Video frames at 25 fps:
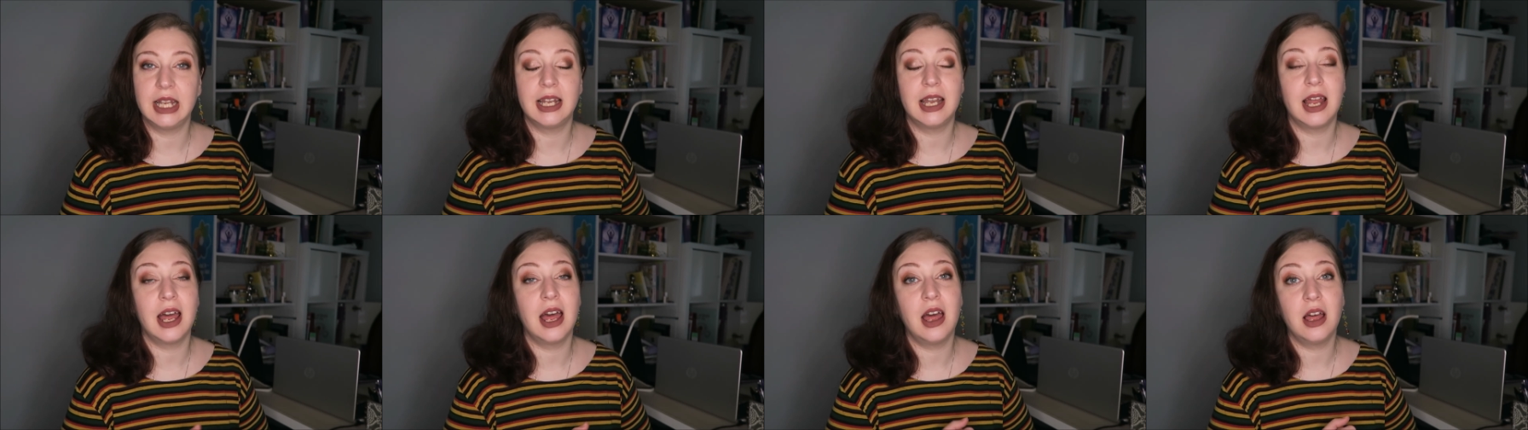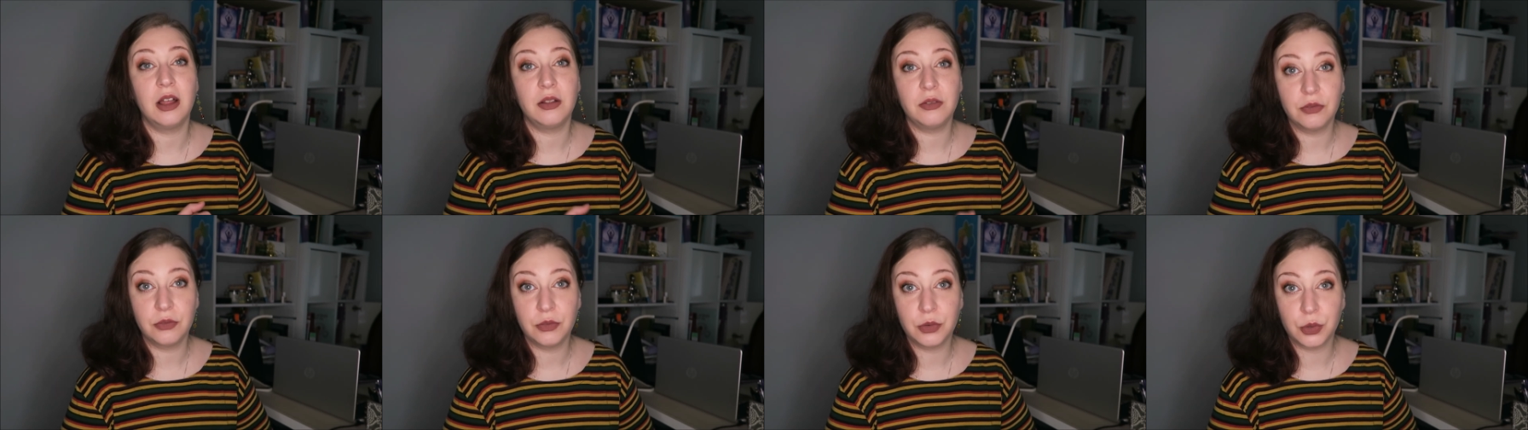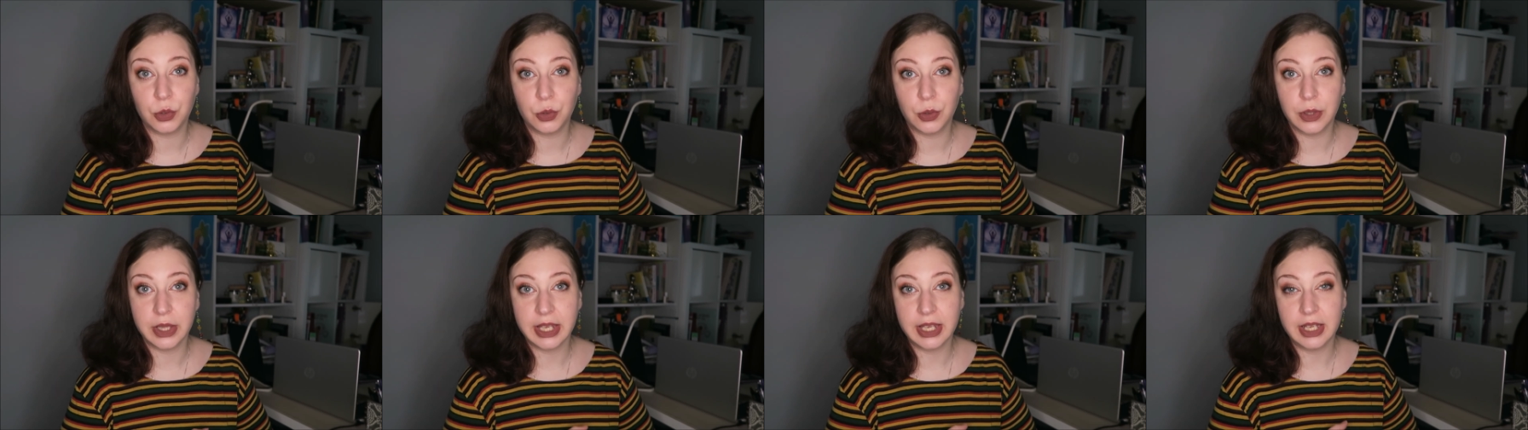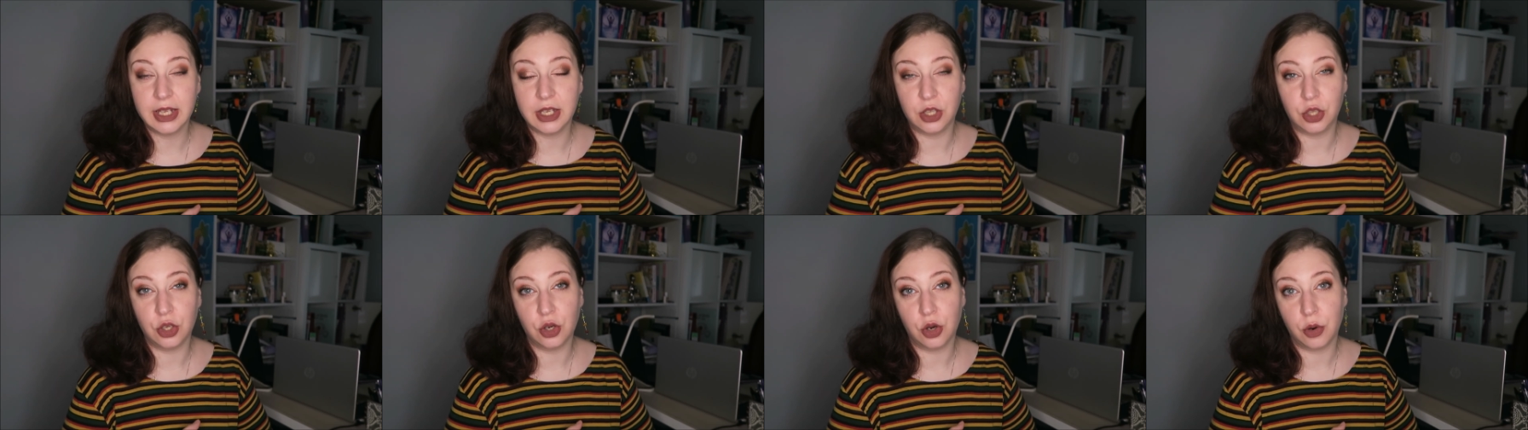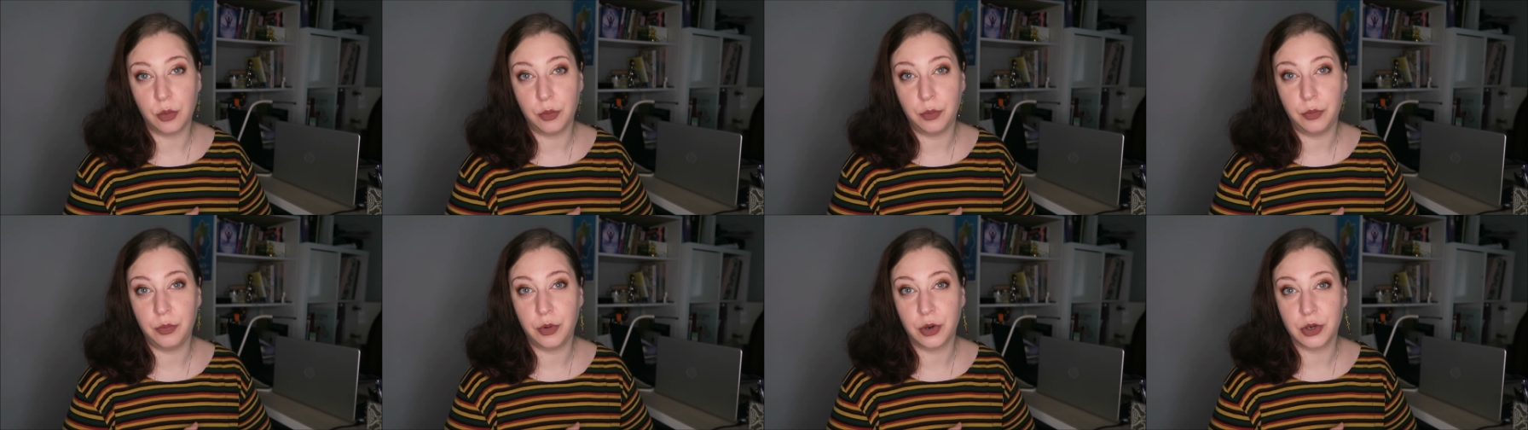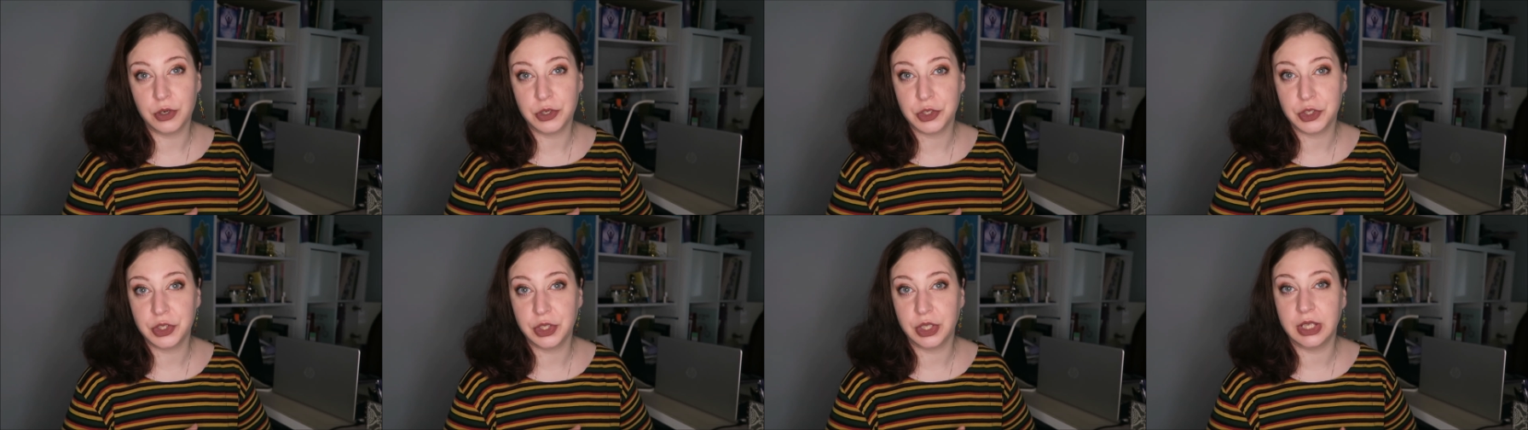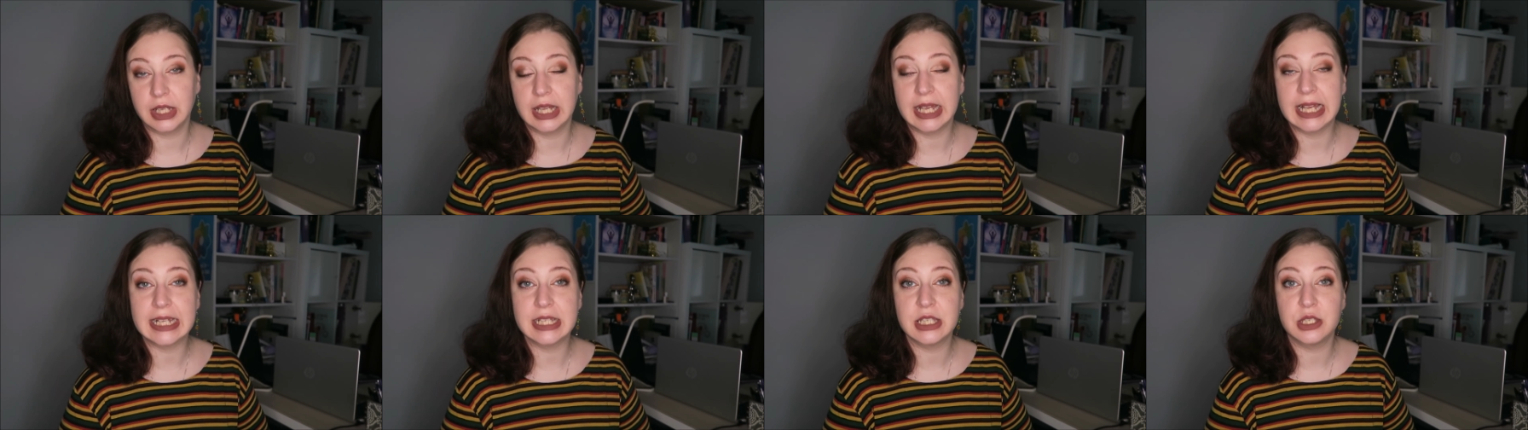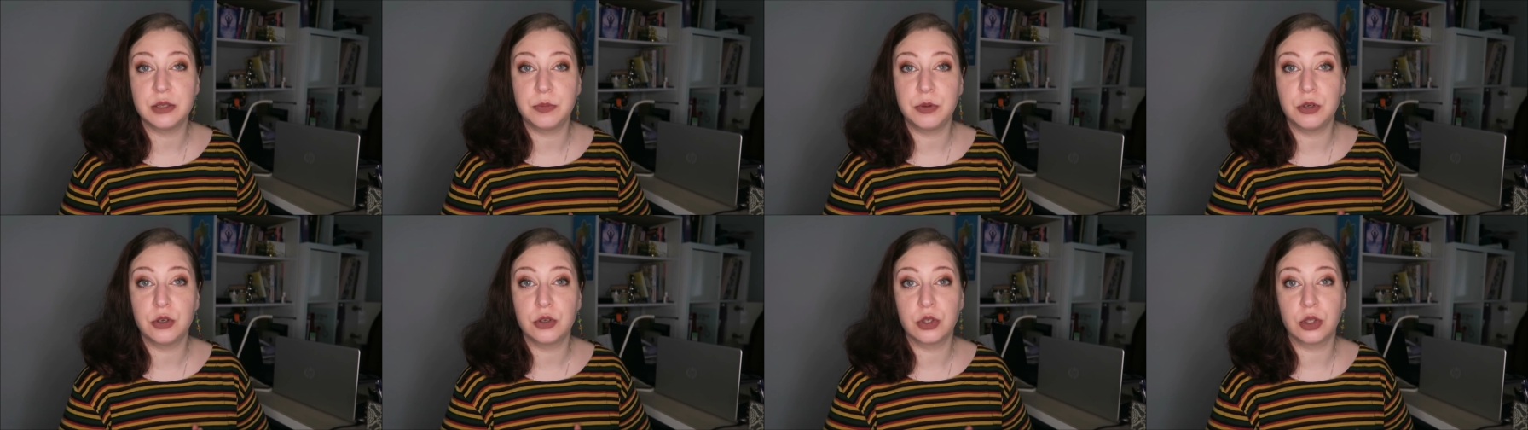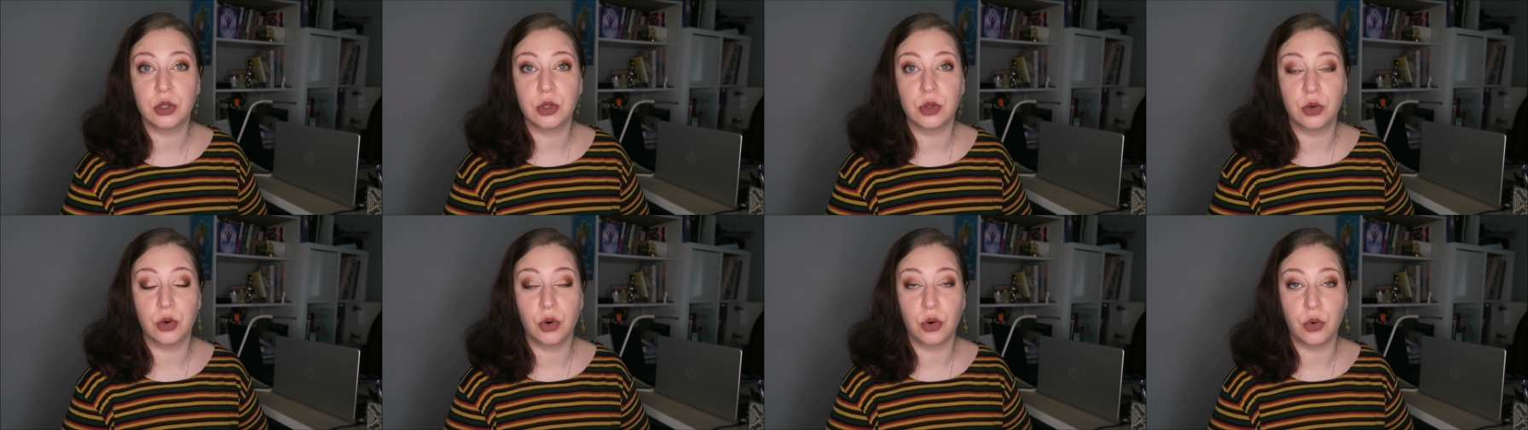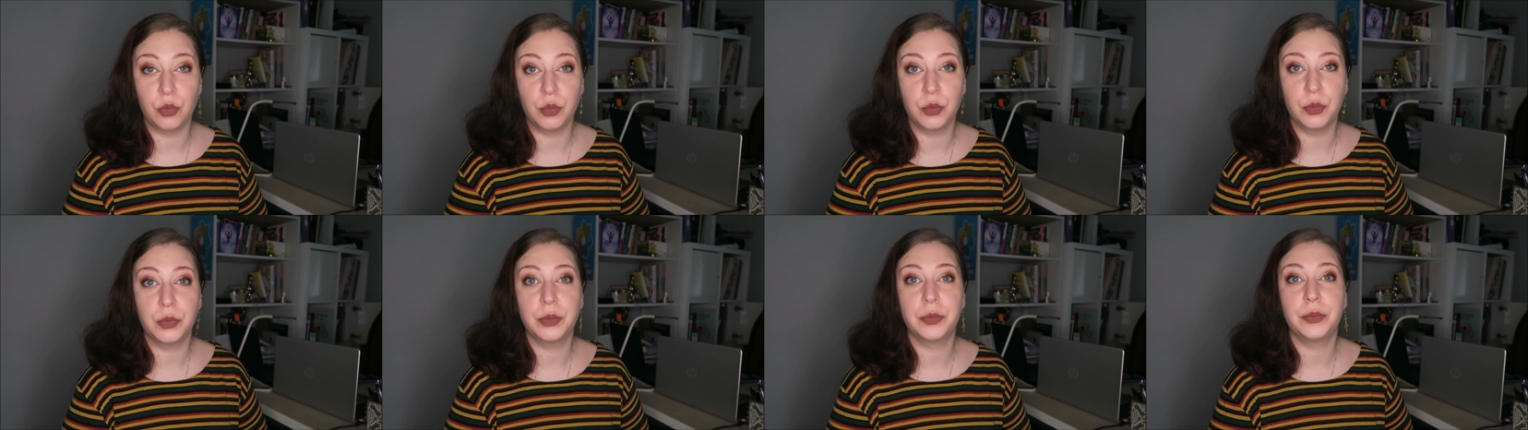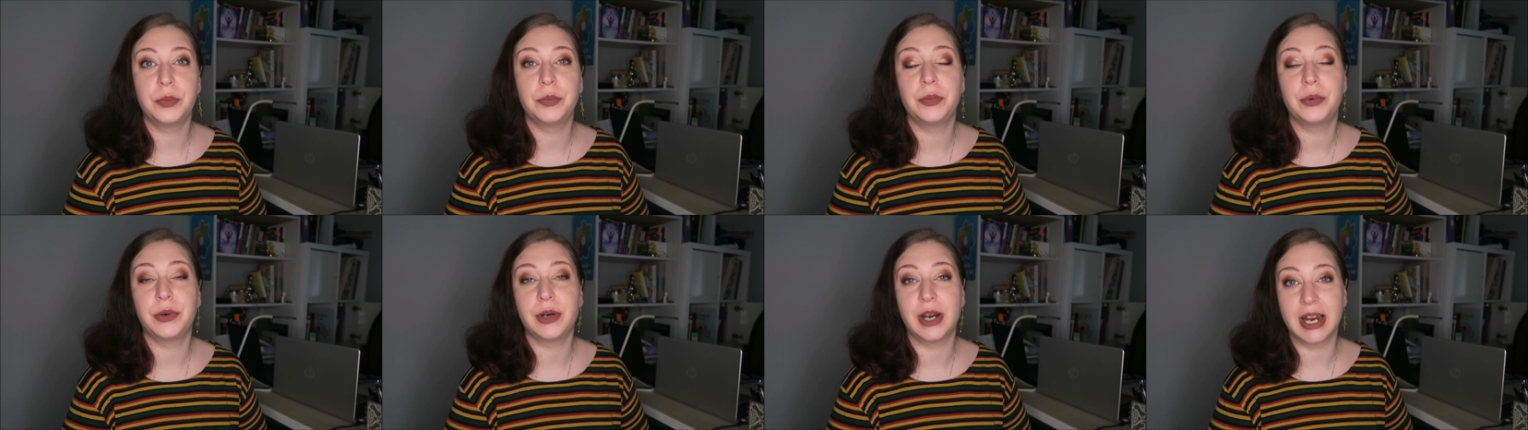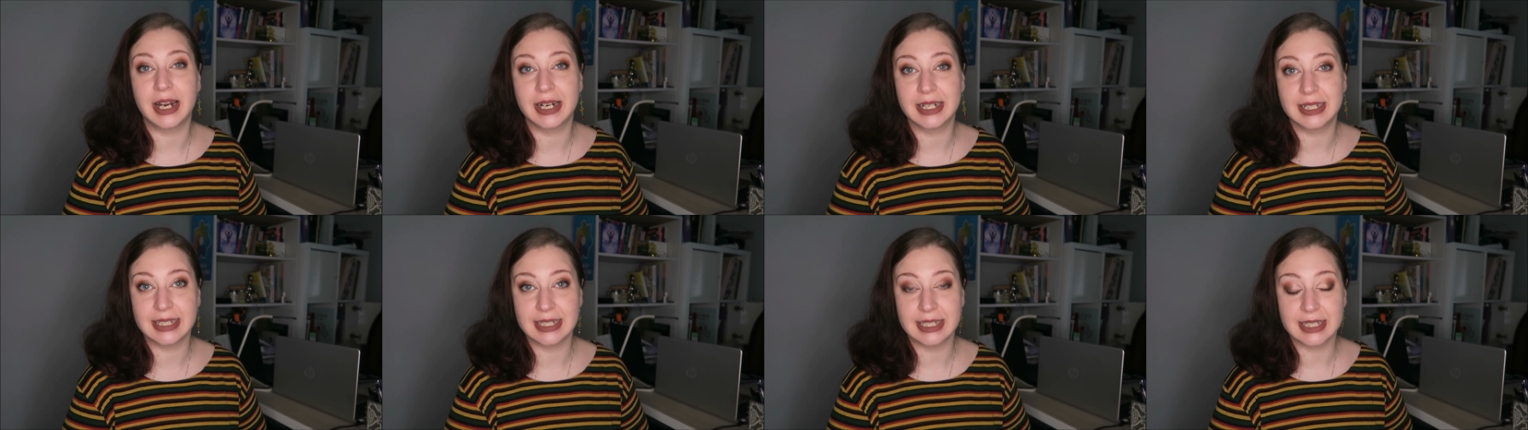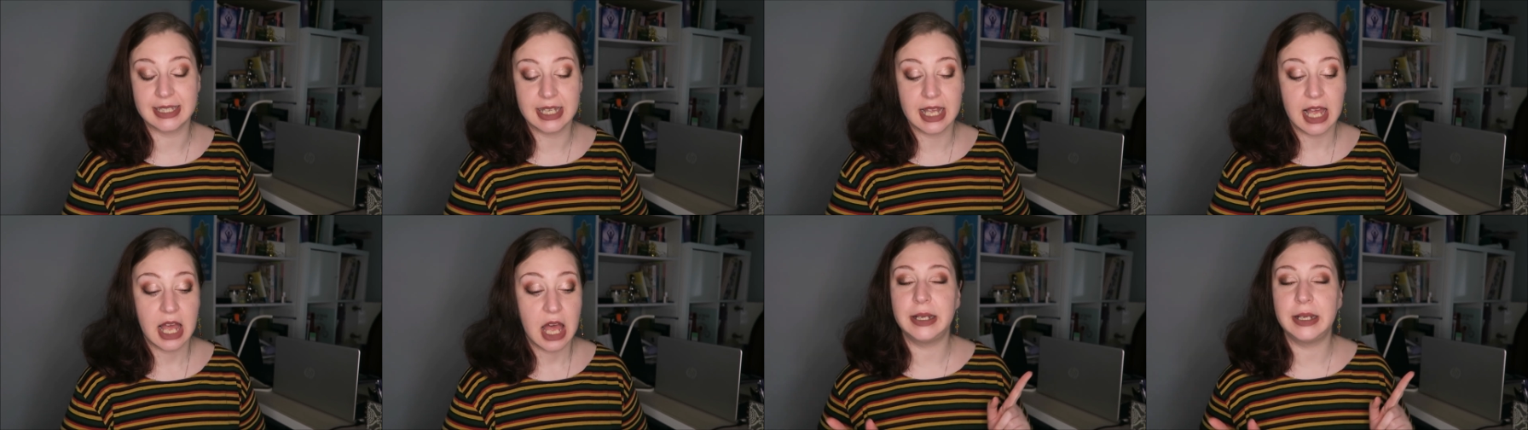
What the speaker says: and helpful in your personal and spiritual growth practice.